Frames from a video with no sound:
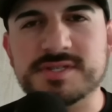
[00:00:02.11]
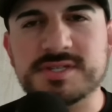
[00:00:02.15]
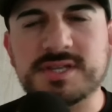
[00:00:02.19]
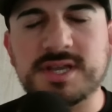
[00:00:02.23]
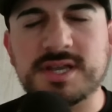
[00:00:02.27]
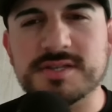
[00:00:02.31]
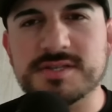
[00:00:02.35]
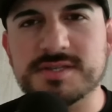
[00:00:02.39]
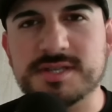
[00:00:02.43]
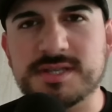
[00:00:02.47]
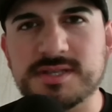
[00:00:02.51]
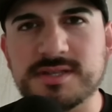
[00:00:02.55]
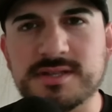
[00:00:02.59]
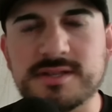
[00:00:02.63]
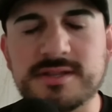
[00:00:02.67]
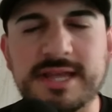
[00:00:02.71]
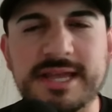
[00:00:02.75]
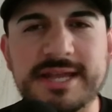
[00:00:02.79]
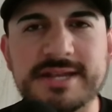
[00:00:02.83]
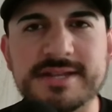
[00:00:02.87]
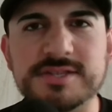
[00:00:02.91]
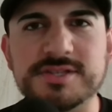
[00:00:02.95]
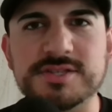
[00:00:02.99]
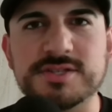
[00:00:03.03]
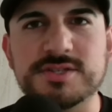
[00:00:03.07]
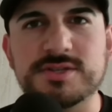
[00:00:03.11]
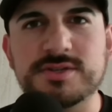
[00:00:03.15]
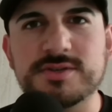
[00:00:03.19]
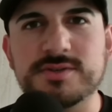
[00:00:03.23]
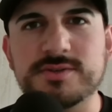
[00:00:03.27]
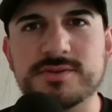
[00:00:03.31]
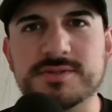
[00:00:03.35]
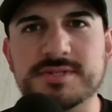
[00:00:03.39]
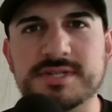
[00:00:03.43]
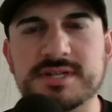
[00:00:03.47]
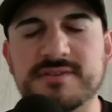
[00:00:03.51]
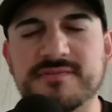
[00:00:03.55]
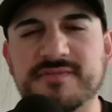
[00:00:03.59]
discussing the latest
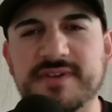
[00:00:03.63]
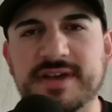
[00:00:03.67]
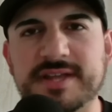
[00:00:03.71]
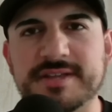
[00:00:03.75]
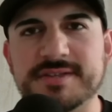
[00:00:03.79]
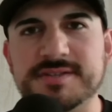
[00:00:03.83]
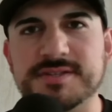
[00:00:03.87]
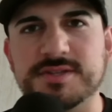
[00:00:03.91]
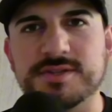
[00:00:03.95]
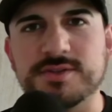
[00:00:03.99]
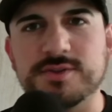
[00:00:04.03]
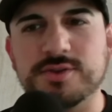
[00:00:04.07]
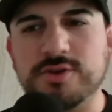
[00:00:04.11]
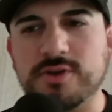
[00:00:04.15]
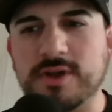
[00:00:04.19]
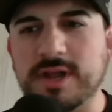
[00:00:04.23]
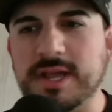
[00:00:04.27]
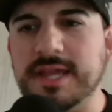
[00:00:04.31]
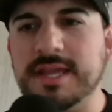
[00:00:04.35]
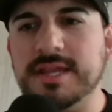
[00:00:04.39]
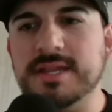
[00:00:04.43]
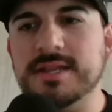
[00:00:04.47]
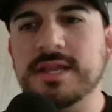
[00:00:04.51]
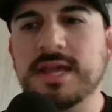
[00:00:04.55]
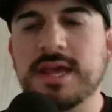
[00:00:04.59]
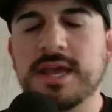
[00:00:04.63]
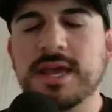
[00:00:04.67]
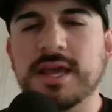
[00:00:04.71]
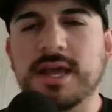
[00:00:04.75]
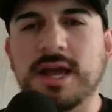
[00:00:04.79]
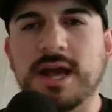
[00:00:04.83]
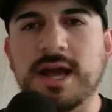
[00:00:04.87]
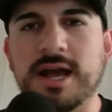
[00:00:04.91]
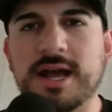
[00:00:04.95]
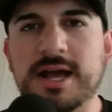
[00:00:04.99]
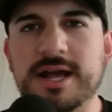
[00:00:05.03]
news and events in Ukraine